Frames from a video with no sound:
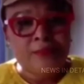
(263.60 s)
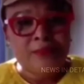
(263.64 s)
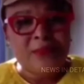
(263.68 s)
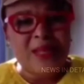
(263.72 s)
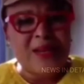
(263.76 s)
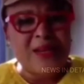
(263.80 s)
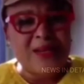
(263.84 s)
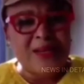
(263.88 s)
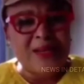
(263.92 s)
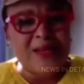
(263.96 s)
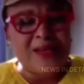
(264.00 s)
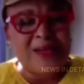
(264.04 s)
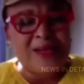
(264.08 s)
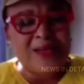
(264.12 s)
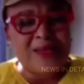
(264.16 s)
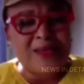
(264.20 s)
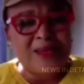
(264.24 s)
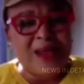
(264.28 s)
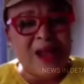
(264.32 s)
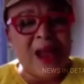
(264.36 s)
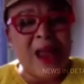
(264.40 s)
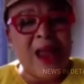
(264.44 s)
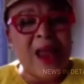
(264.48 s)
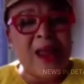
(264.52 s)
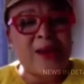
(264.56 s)
that it is
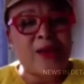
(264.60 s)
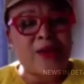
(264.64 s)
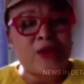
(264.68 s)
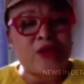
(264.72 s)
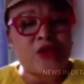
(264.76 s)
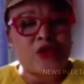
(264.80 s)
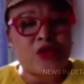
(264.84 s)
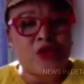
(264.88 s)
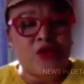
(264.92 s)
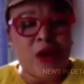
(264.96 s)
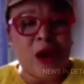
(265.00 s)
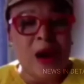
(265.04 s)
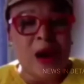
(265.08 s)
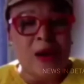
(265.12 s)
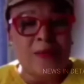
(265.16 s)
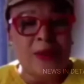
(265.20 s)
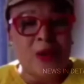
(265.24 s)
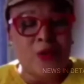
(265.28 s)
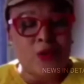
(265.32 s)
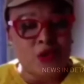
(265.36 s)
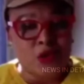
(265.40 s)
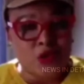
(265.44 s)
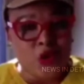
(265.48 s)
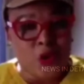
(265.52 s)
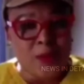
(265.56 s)
a heinous crime
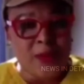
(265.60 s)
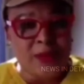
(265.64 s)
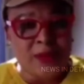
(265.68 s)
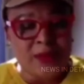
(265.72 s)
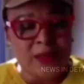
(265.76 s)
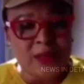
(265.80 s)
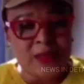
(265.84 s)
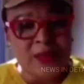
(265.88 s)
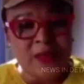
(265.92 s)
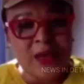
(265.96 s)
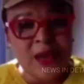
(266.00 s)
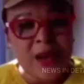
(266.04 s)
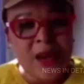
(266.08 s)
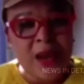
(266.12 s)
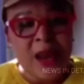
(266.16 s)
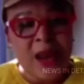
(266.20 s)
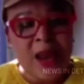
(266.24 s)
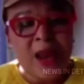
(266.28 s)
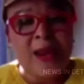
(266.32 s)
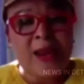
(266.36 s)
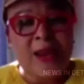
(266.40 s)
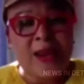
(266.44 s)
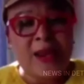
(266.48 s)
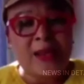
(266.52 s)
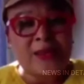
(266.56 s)
that was committed
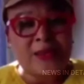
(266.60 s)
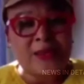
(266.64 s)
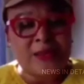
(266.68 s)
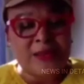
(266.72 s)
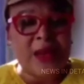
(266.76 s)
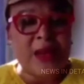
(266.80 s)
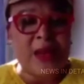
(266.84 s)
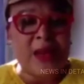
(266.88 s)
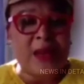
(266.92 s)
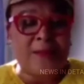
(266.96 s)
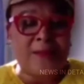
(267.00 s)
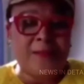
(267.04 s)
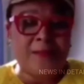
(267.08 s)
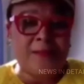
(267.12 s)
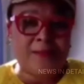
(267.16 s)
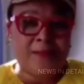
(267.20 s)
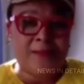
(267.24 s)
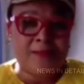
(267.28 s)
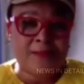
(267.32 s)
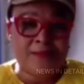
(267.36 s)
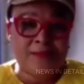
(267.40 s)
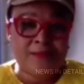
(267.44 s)
against him